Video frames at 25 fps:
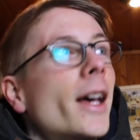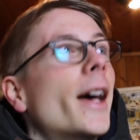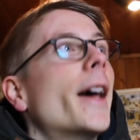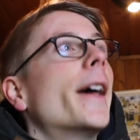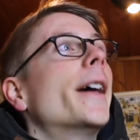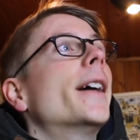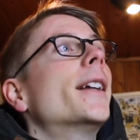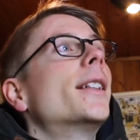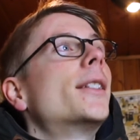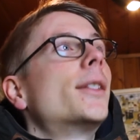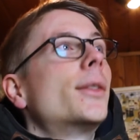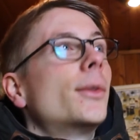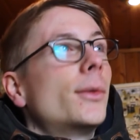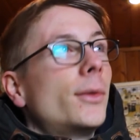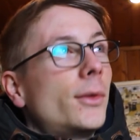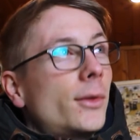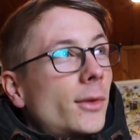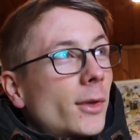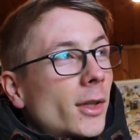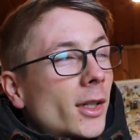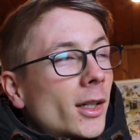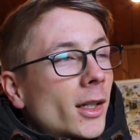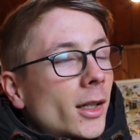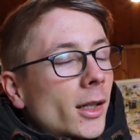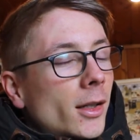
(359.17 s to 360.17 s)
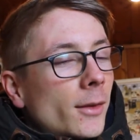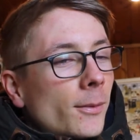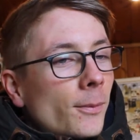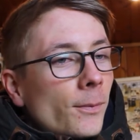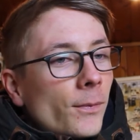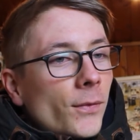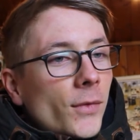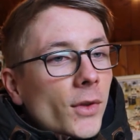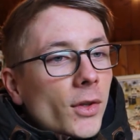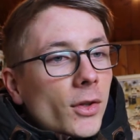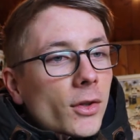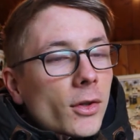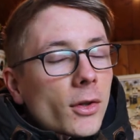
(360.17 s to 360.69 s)
I had to um,
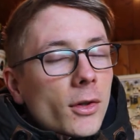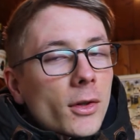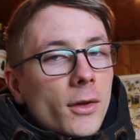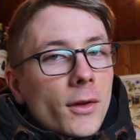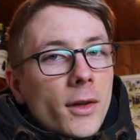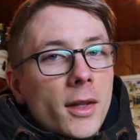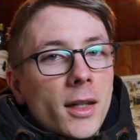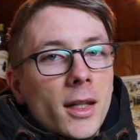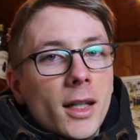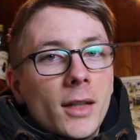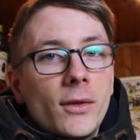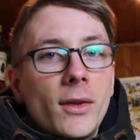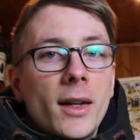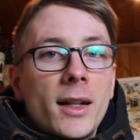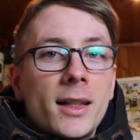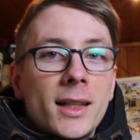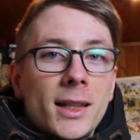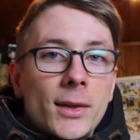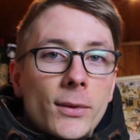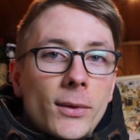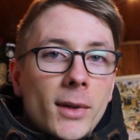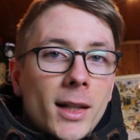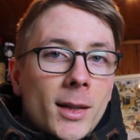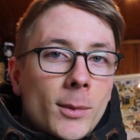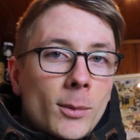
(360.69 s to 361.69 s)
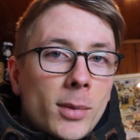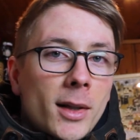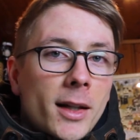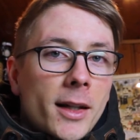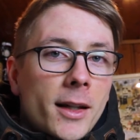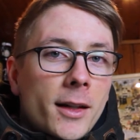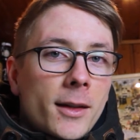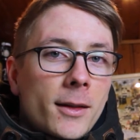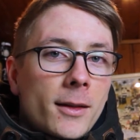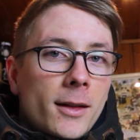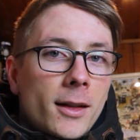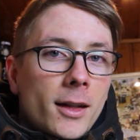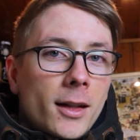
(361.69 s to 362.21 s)
turn on the advanced flat
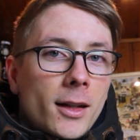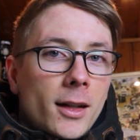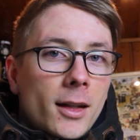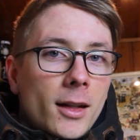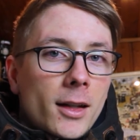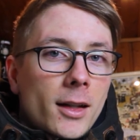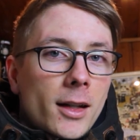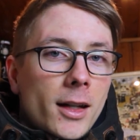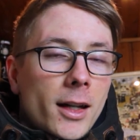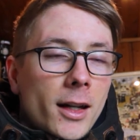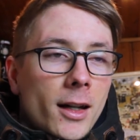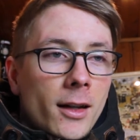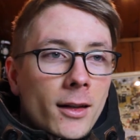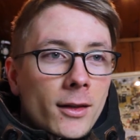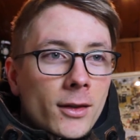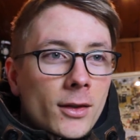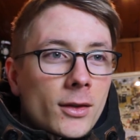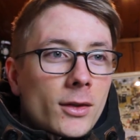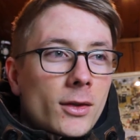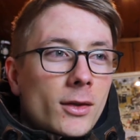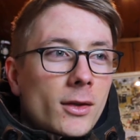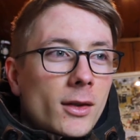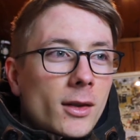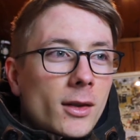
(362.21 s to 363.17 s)
plan and